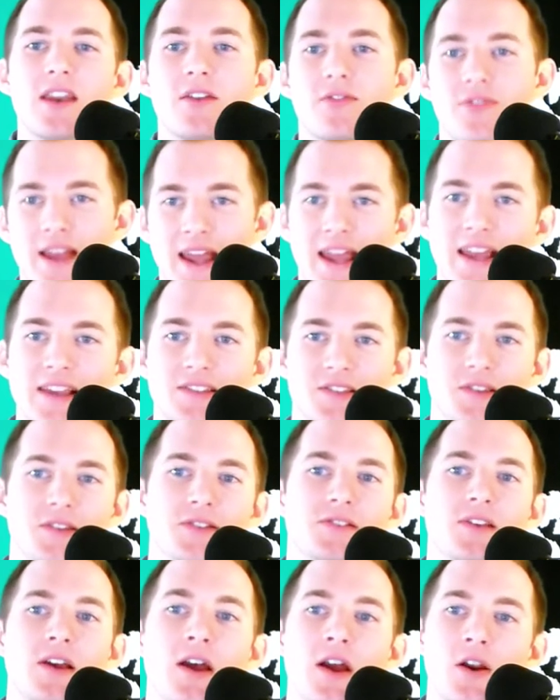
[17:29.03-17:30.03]
of
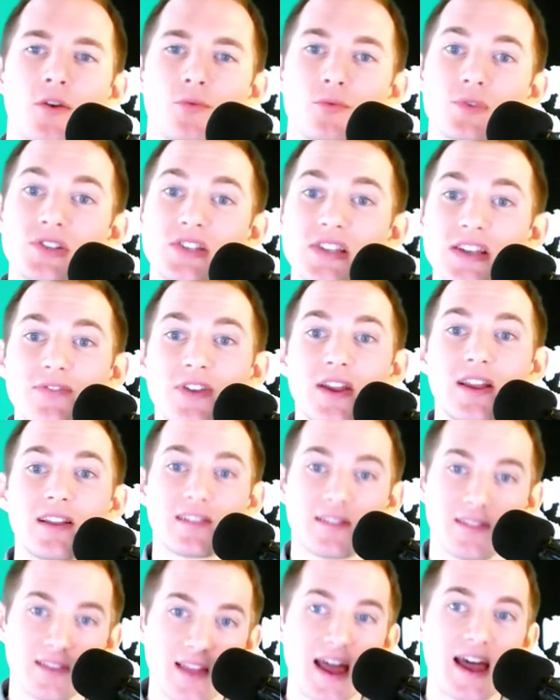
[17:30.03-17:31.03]
cases receiving
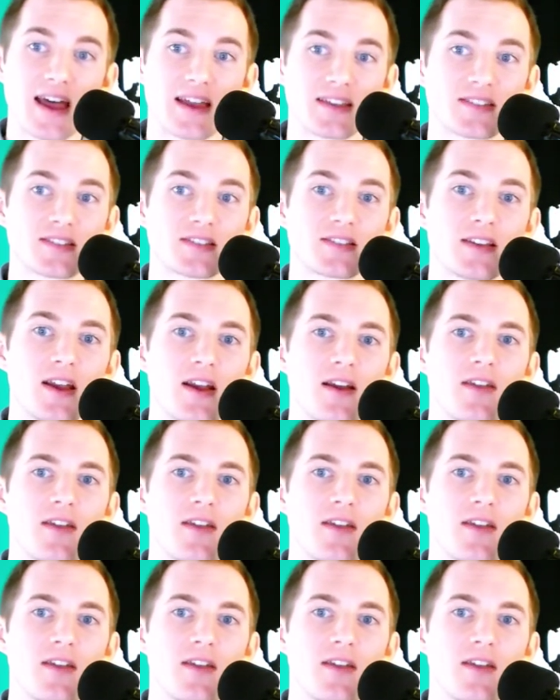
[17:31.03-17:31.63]
less